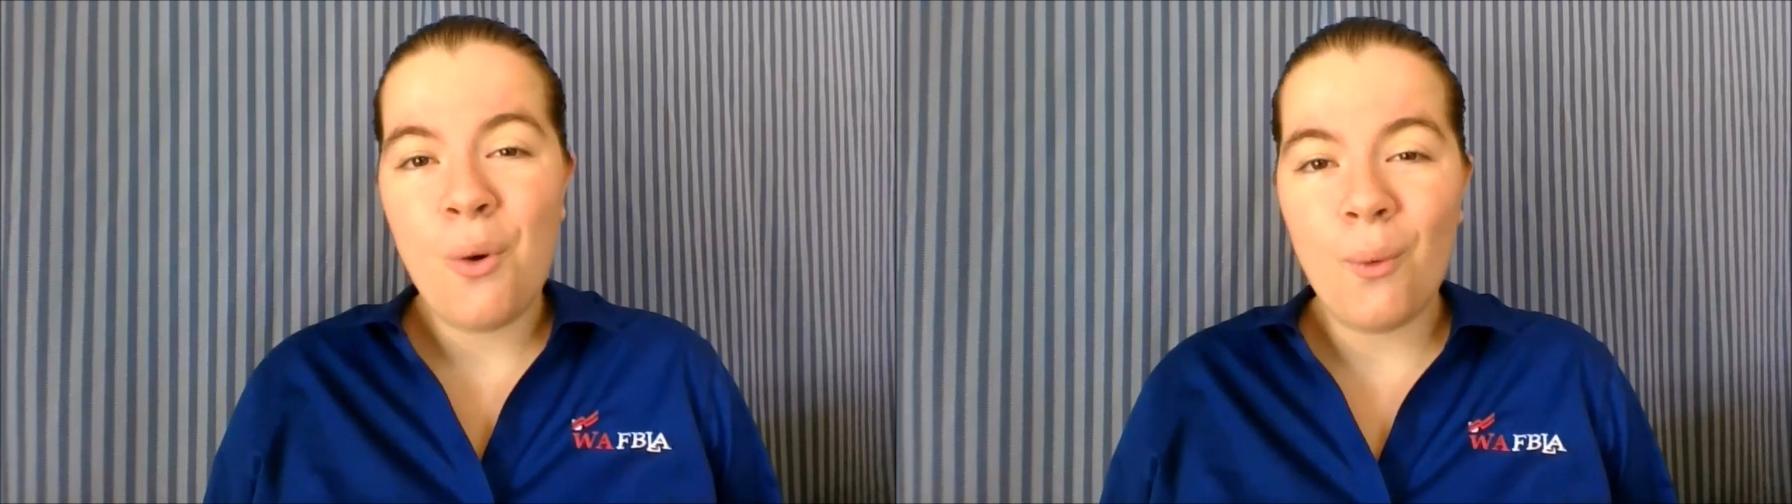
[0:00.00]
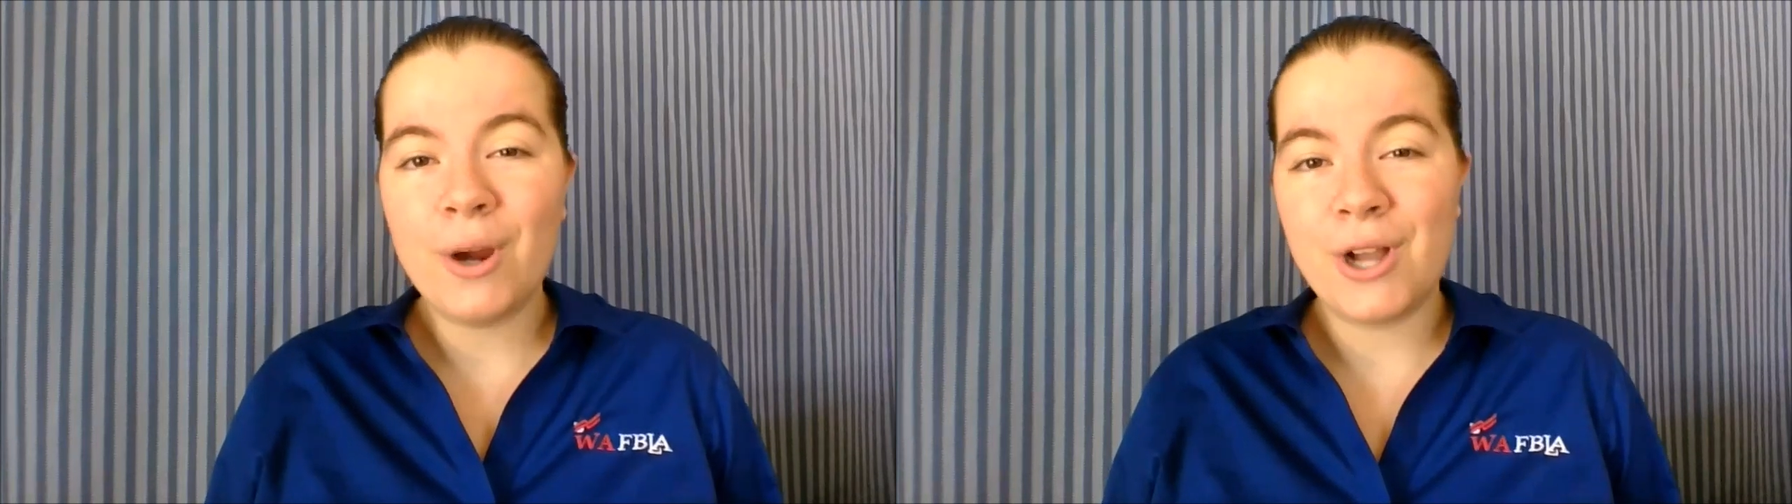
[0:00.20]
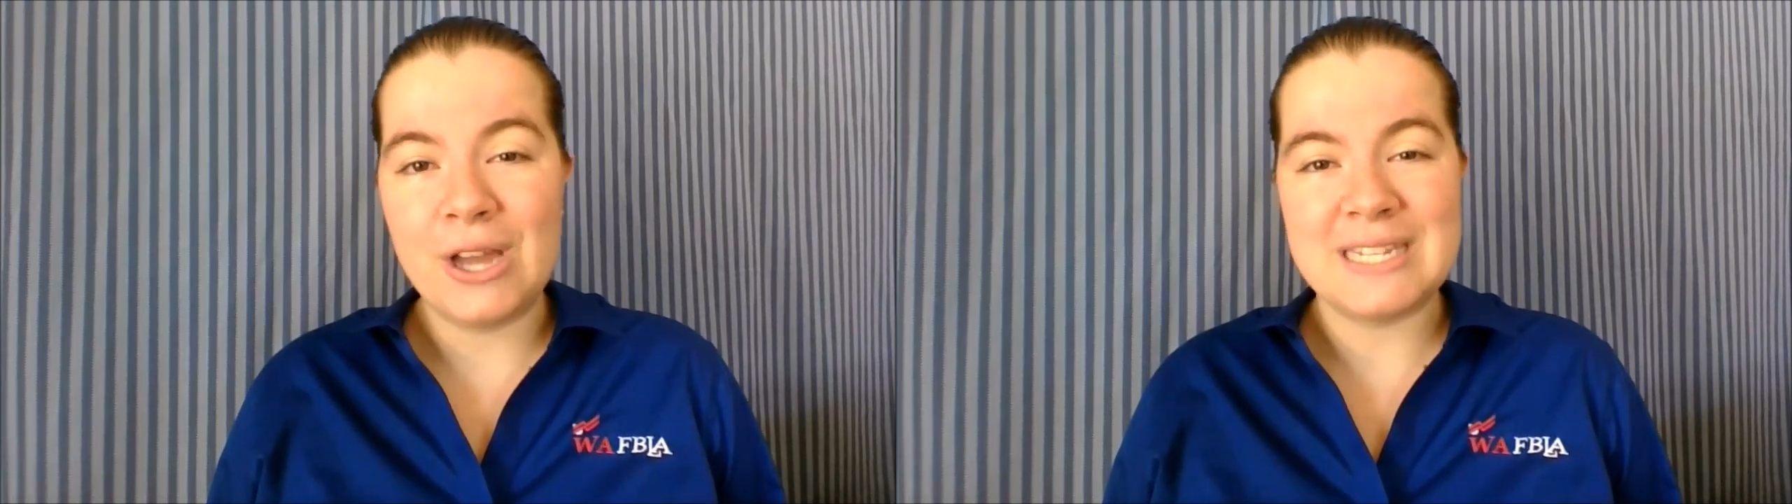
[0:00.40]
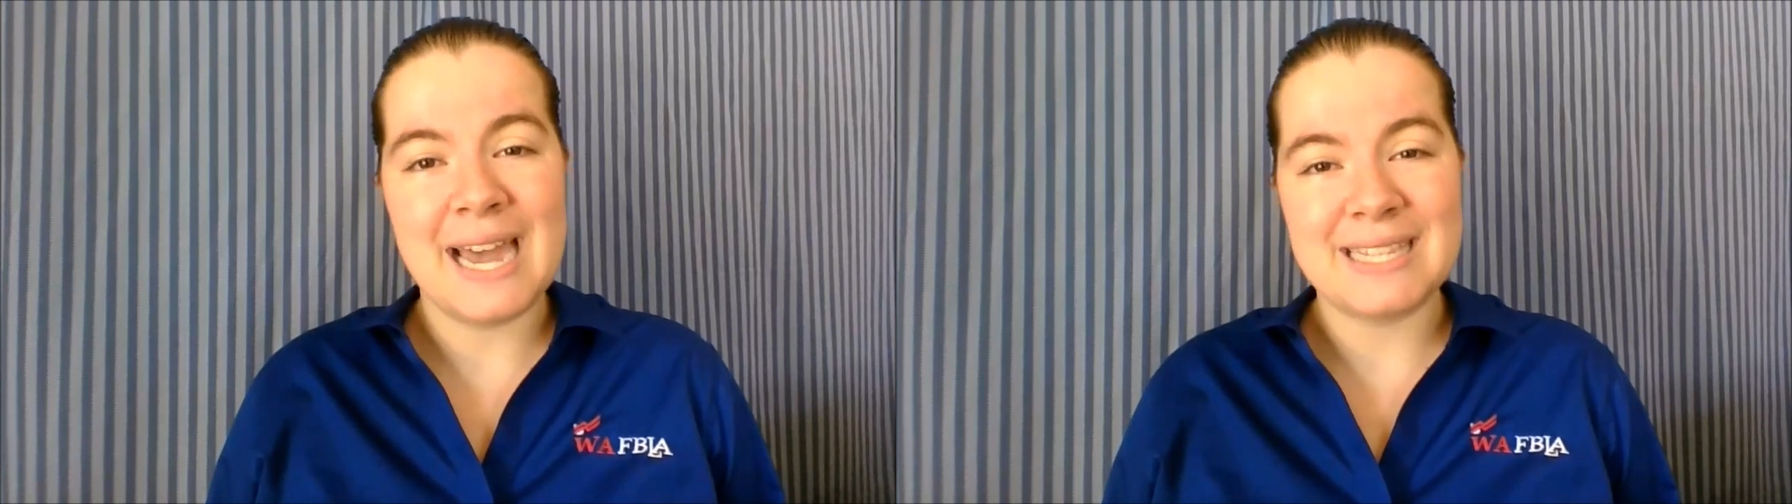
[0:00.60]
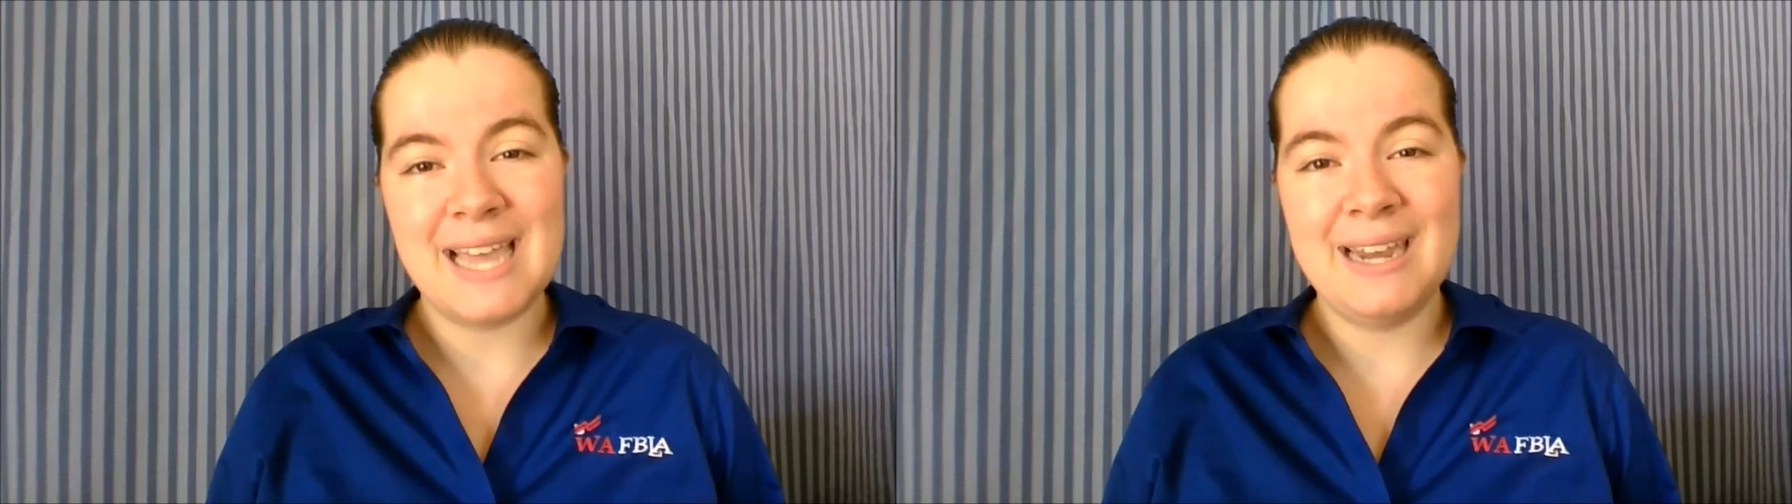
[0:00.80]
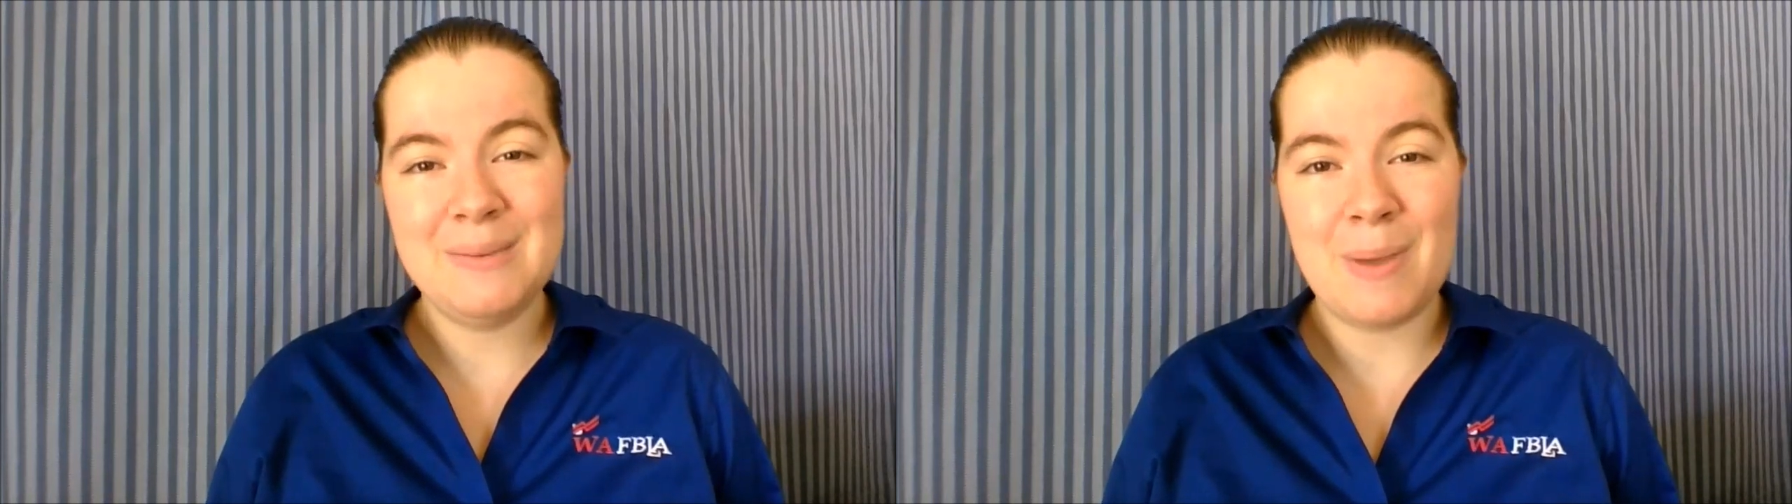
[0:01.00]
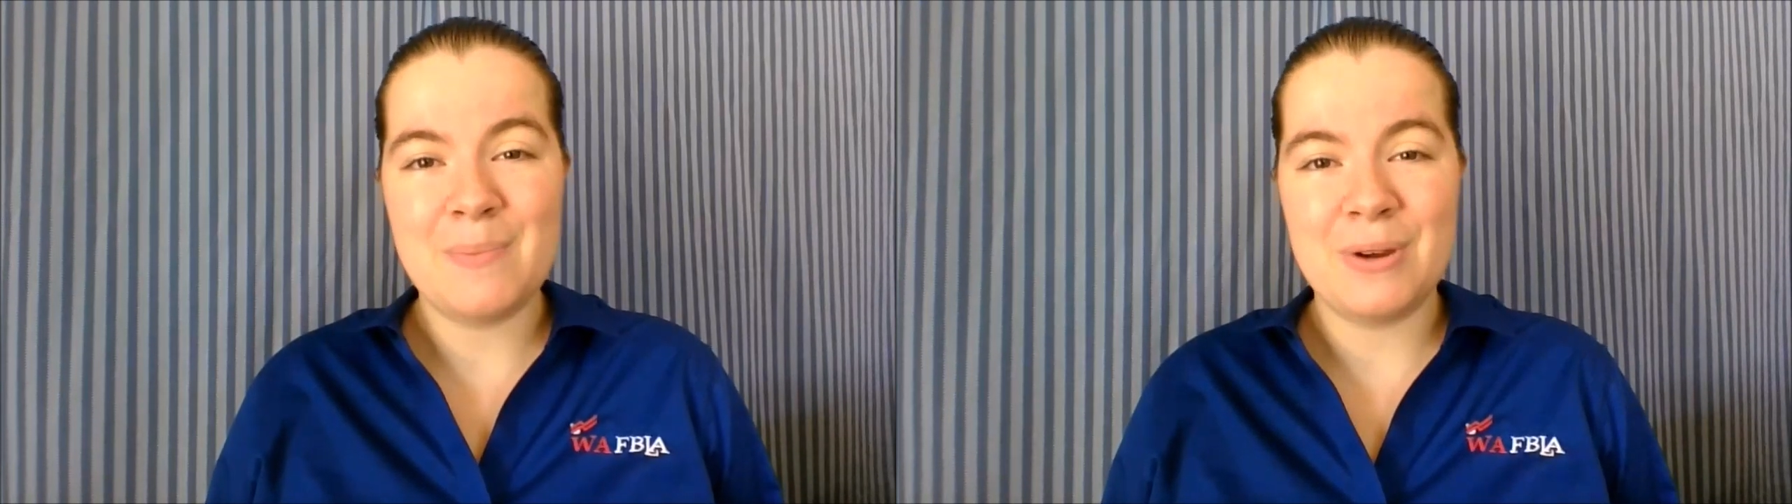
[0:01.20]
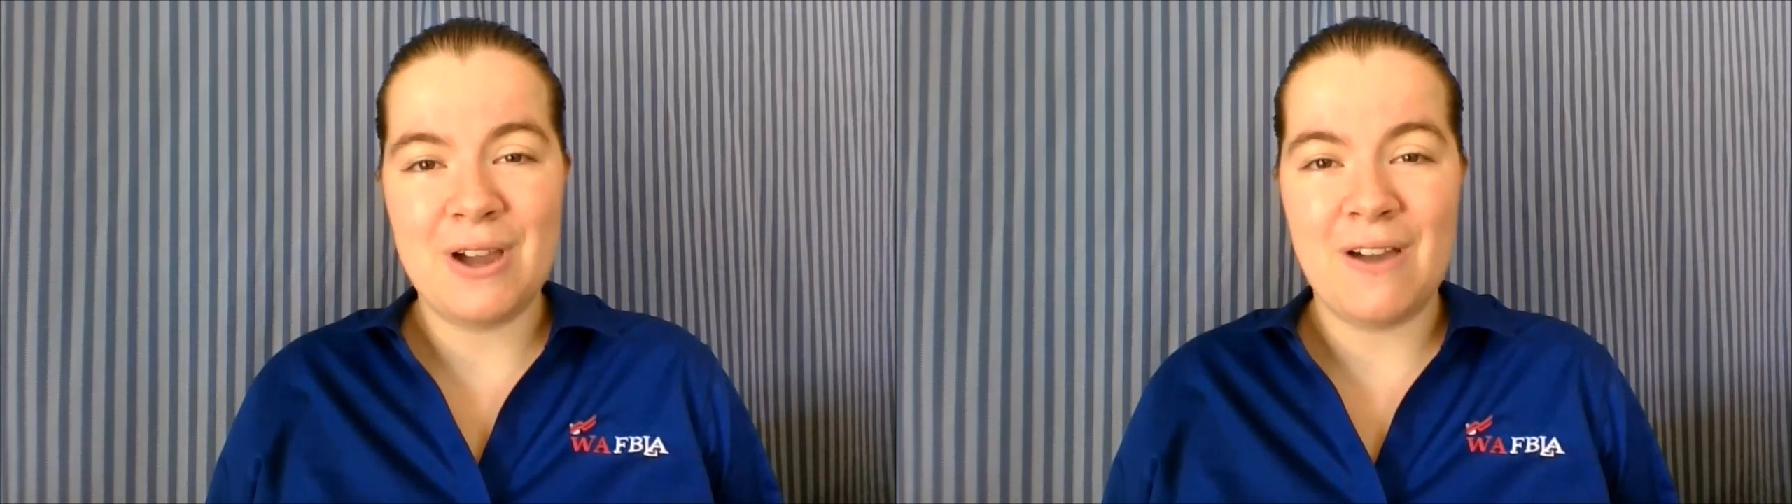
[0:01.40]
or contact any member